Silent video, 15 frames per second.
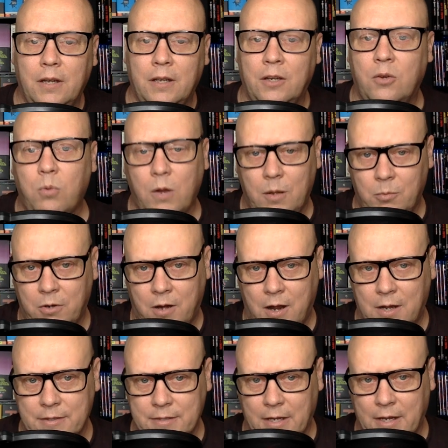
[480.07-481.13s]
incredible
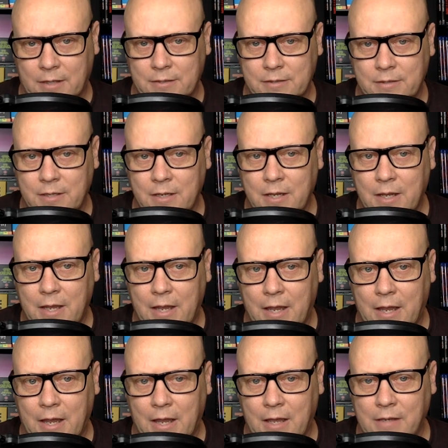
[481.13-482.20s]
context
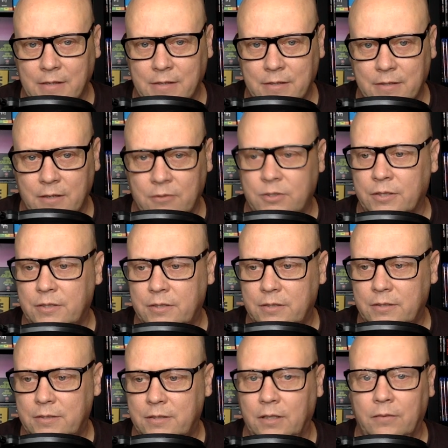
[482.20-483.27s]
and they're
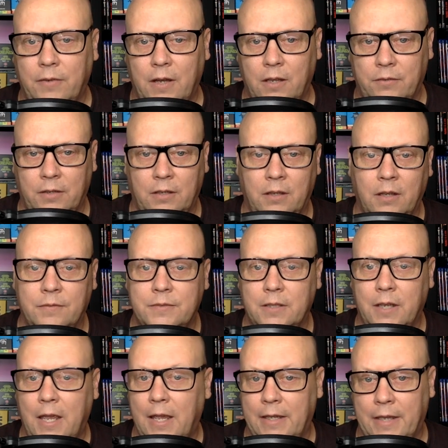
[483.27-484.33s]
just cinephiles I'd love
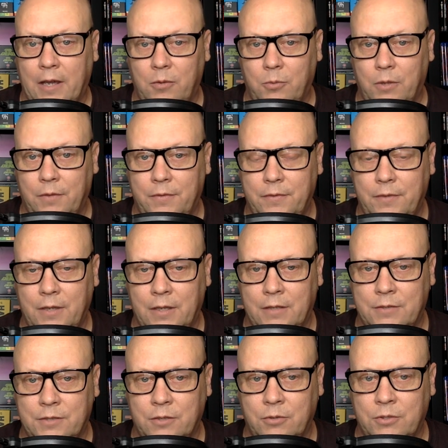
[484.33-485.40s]
to hang out with.
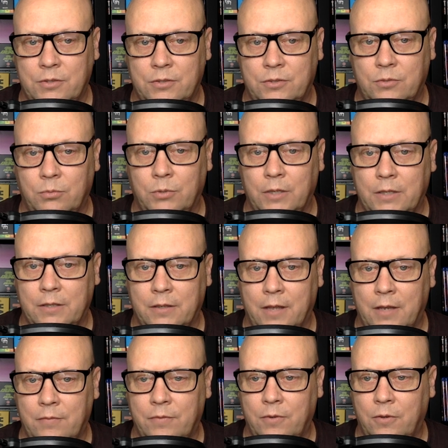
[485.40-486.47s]
And so it's just a really
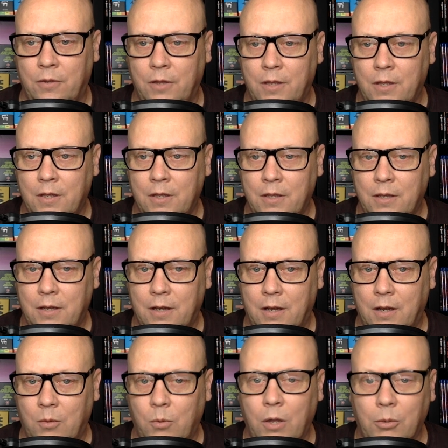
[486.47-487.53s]
delightful,
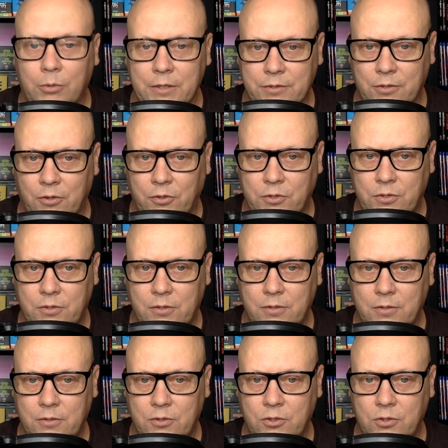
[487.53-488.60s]
uh, well researched,
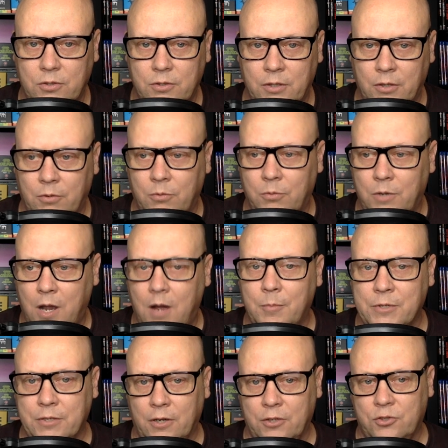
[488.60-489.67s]
you know,
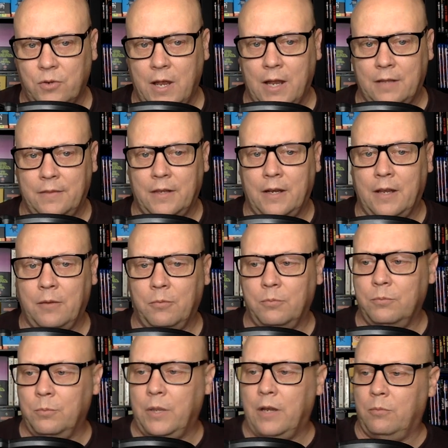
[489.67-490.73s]
commentary track that I
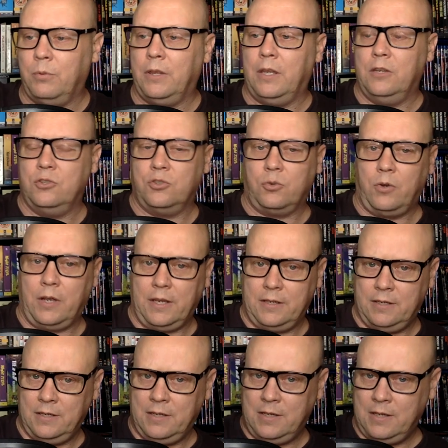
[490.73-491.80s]
that I really
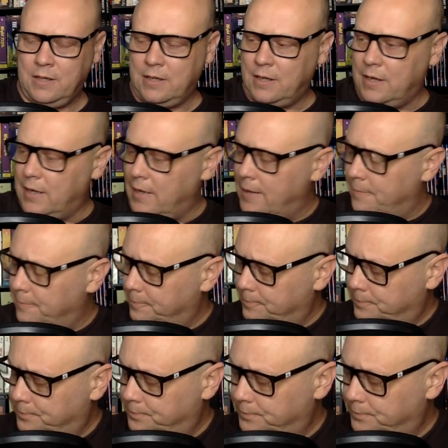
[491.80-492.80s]
enjoyed. Um,